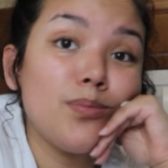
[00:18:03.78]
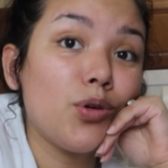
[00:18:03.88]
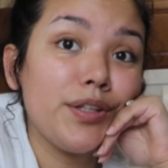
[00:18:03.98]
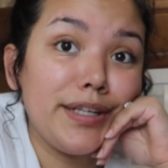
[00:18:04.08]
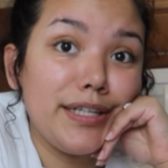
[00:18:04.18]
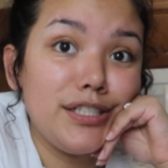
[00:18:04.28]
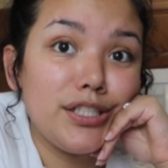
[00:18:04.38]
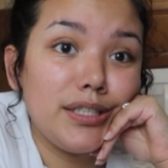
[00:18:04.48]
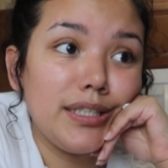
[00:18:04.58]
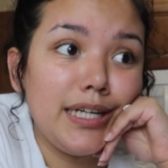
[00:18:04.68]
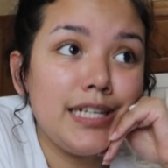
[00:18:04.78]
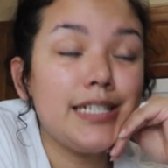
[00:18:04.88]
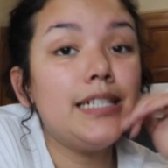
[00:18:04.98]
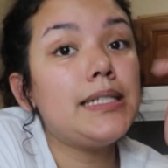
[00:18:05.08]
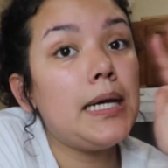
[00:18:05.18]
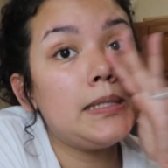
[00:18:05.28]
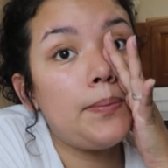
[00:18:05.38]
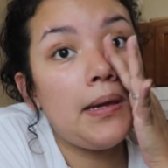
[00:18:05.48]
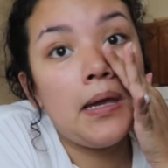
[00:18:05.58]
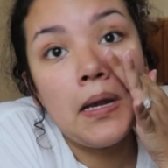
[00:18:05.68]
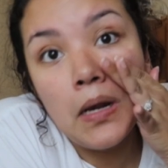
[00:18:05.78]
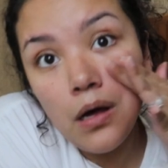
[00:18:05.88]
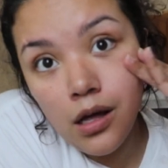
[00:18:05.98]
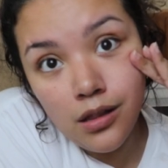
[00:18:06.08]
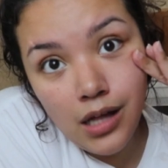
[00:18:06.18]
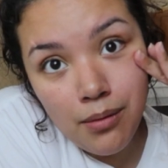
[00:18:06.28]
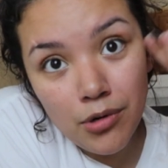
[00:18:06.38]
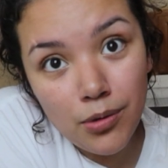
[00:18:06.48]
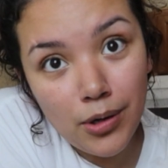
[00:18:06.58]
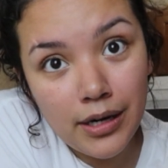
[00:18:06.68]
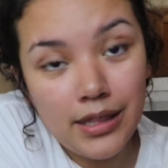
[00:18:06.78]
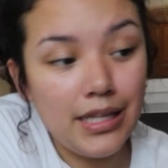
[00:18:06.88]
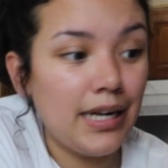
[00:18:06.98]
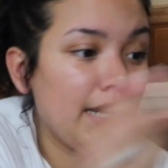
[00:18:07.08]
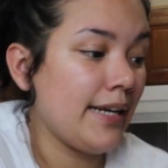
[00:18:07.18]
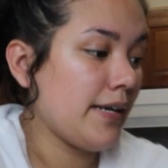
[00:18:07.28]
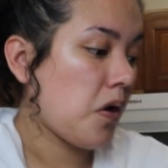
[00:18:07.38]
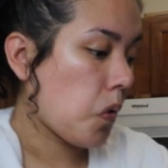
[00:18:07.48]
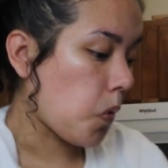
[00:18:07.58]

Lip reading: more in the kitchen, and it has been a lot more work than I